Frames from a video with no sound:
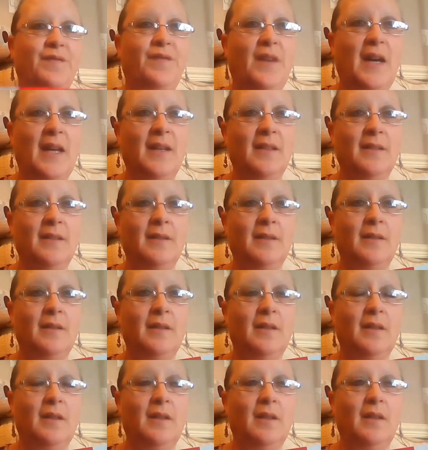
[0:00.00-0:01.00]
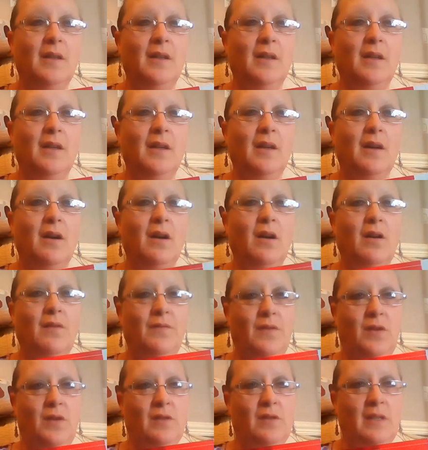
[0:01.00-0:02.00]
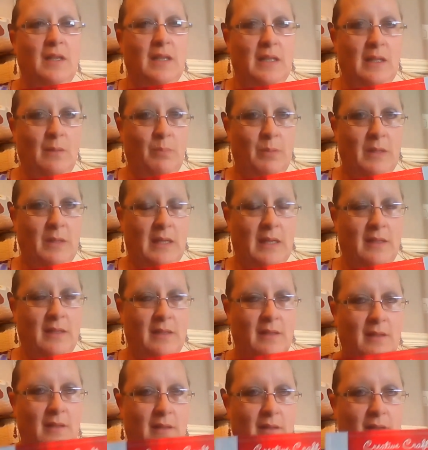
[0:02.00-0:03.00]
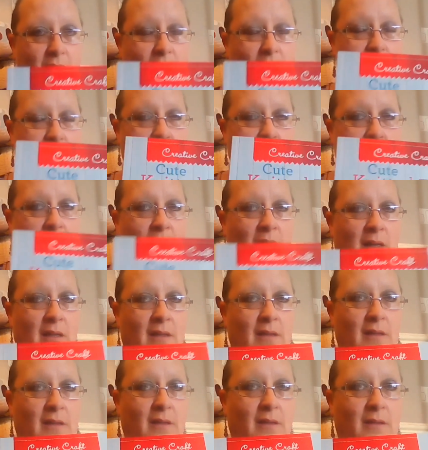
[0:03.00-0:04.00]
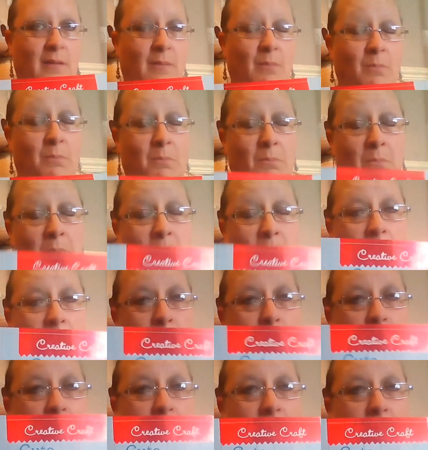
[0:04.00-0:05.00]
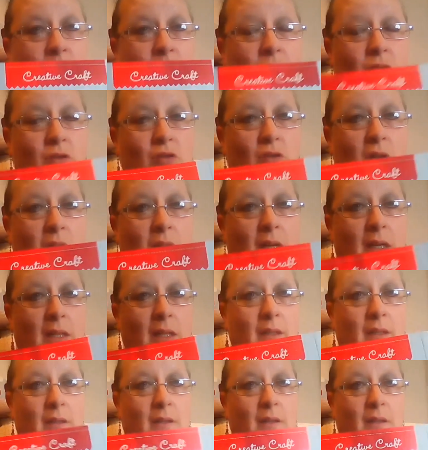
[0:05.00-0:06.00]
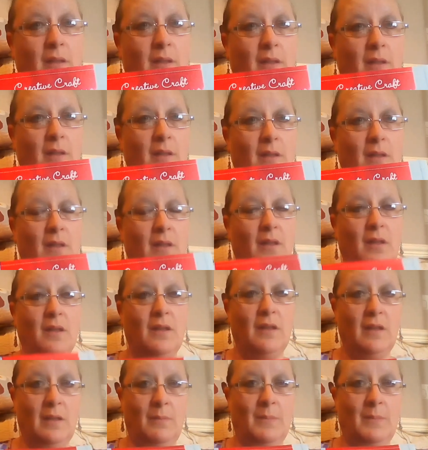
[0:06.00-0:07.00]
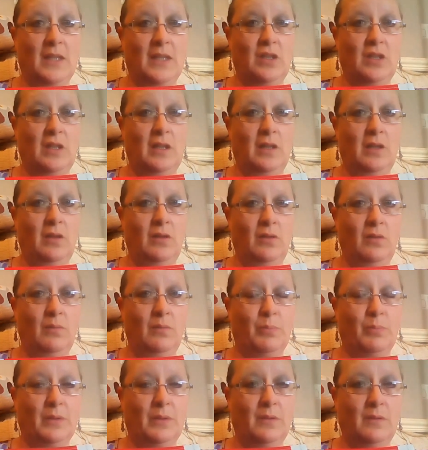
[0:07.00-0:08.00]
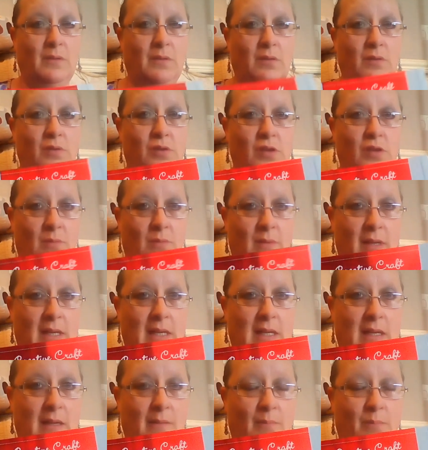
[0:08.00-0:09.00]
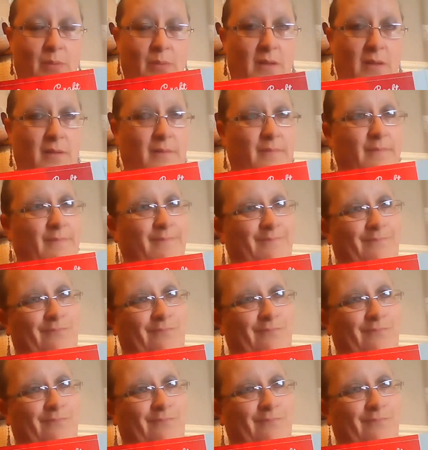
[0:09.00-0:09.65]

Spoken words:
fan of using DPNs, and maybe I could try the Magic Loop doing it, but